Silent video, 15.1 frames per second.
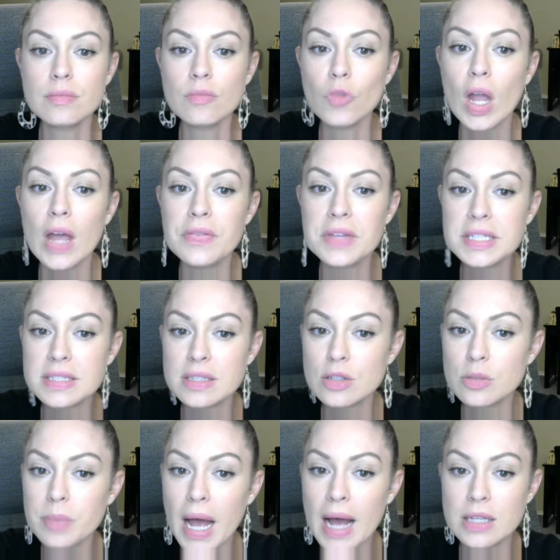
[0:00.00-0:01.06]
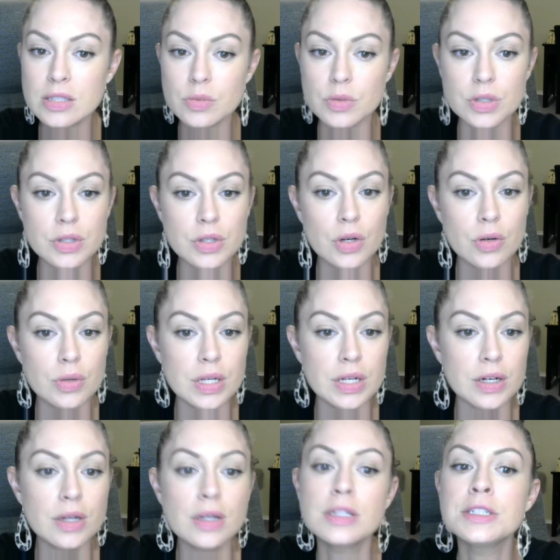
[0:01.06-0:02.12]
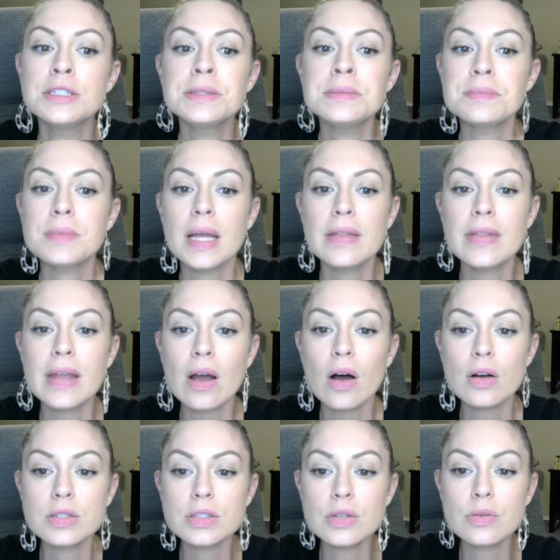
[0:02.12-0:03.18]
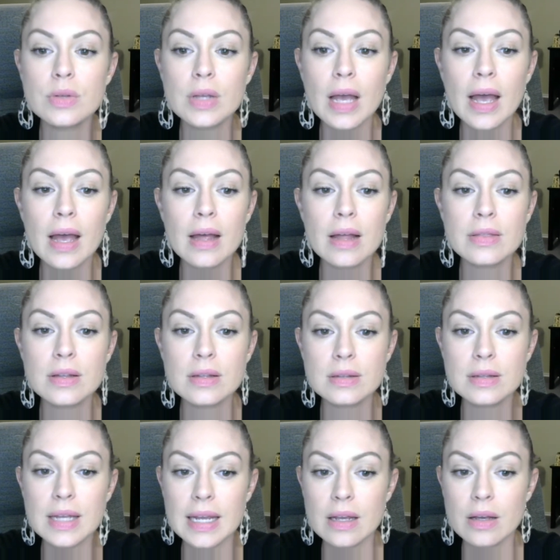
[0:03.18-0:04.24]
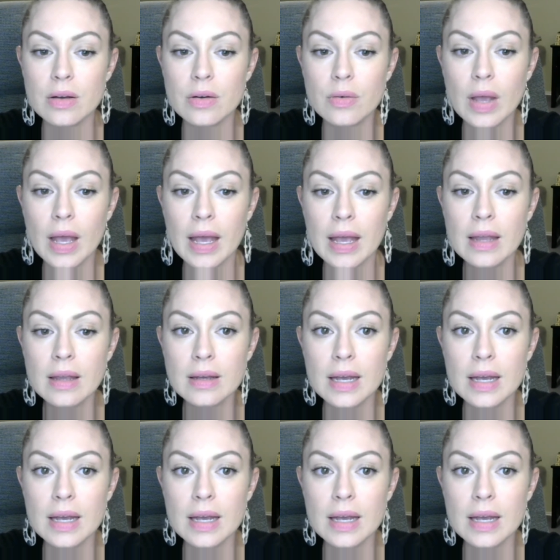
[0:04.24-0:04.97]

and this little password code here, and they also get the link, okay?